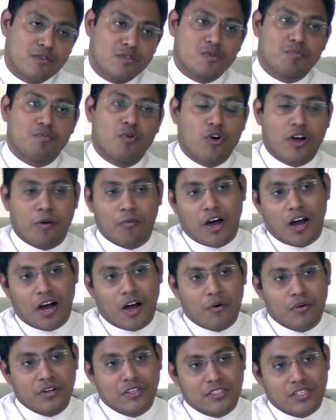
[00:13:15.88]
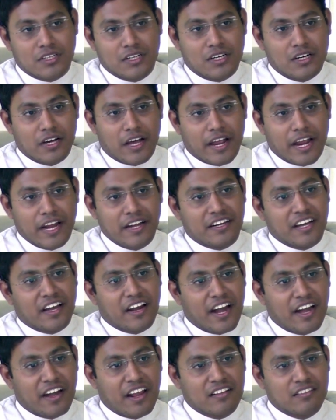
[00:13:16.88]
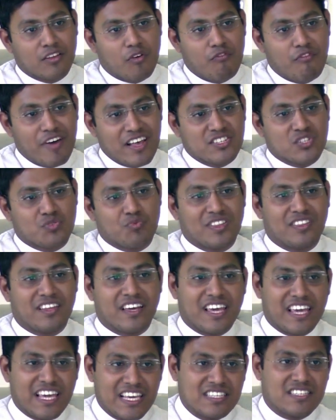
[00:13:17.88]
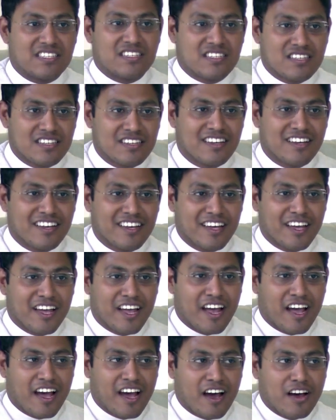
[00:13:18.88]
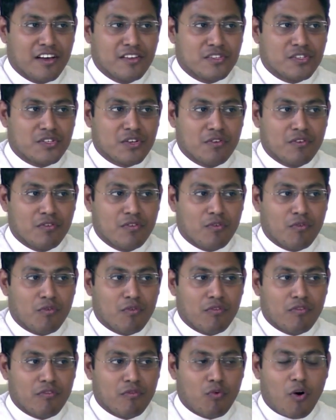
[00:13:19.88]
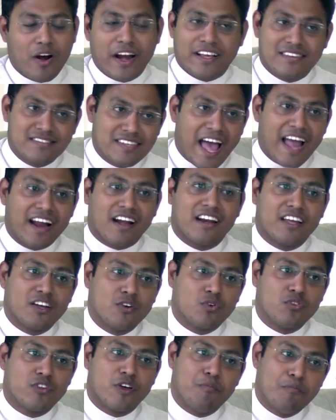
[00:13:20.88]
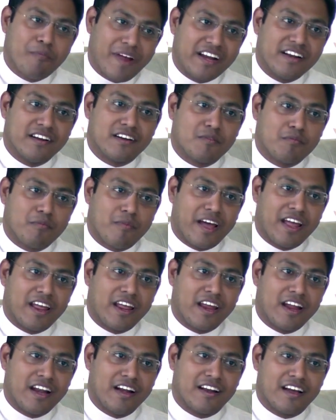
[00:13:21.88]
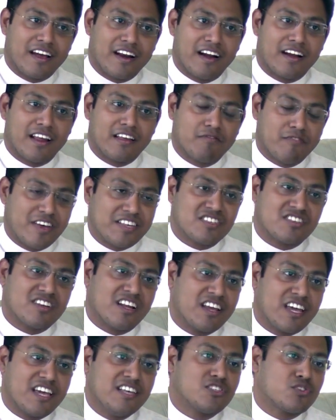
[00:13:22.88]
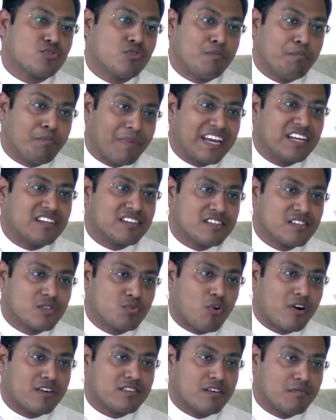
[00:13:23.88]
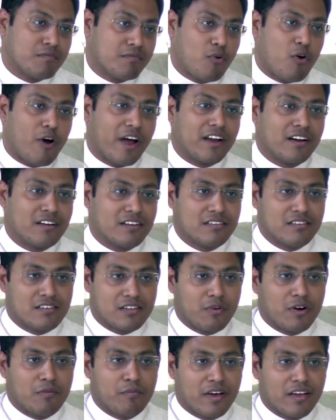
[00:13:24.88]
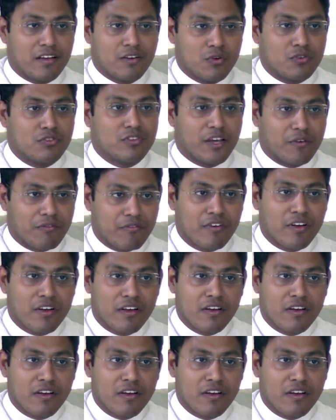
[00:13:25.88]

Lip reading: also spoke about integrating the West with the East. So, what exactly Gurudev meant by integrating West and East should meet is what the point driven by Gurudev.